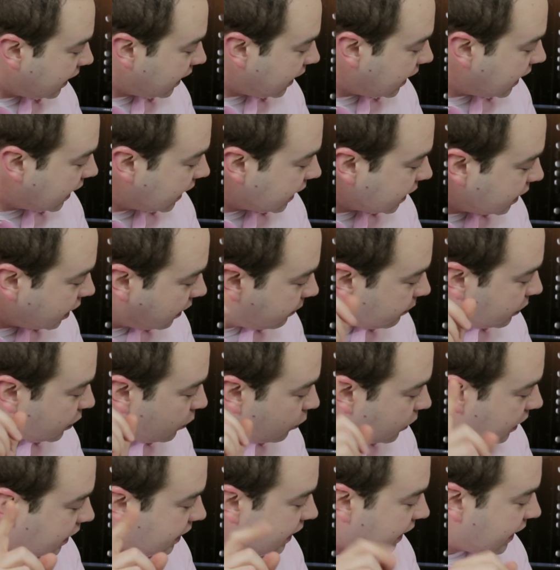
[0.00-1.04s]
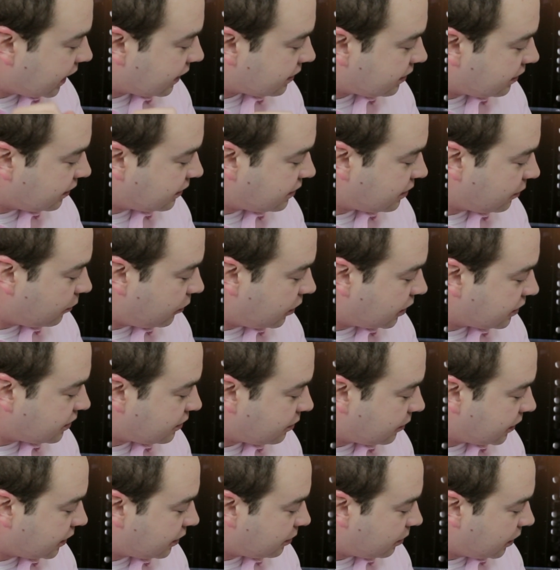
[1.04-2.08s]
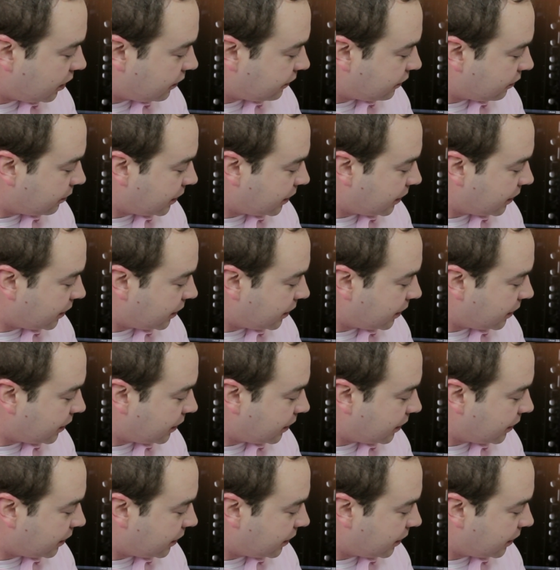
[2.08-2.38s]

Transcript: Number one excellence awards 2012